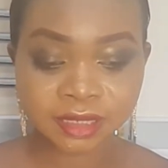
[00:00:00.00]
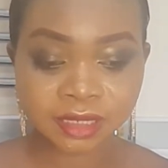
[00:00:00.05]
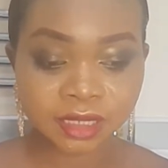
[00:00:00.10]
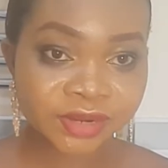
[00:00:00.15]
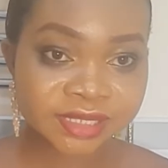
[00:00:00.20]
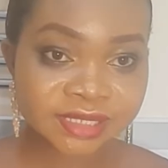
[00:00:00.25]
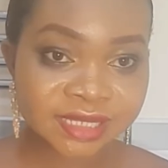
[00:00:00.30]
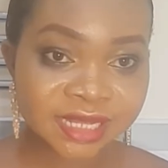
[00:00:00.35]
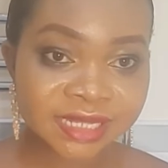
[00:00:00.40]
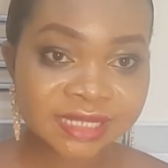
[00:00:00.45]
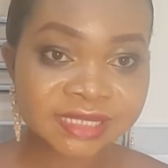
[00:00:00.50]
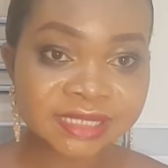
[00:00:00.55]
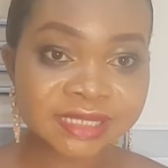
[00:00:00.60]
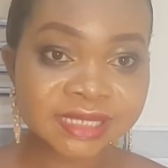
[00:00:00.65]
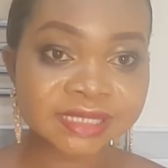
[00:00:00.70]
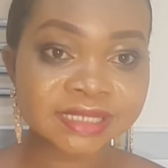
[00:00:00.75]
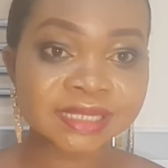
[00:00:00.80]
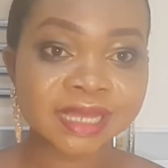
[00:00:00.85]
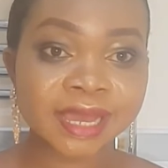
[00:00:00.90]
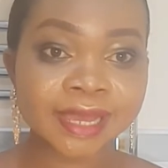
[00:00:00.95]
Except the
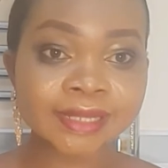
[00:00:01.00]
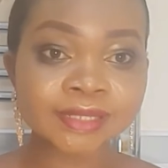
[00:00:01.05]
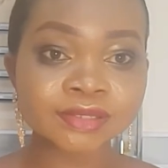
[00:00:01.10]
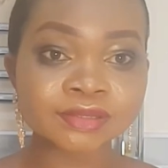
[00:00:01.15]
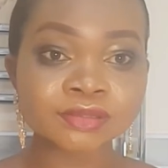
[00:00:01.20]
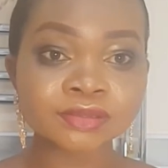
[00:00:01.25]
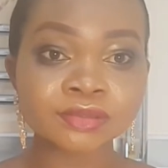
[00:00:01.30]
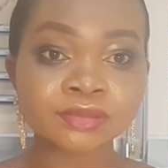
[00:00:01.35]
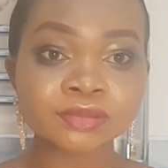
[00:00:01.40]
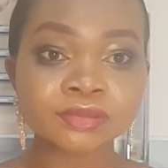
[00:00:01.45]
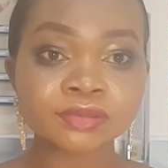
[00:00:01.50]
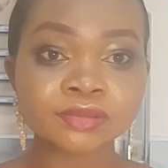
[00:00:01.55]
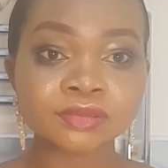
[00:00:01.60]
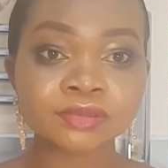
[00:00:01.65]
side 2,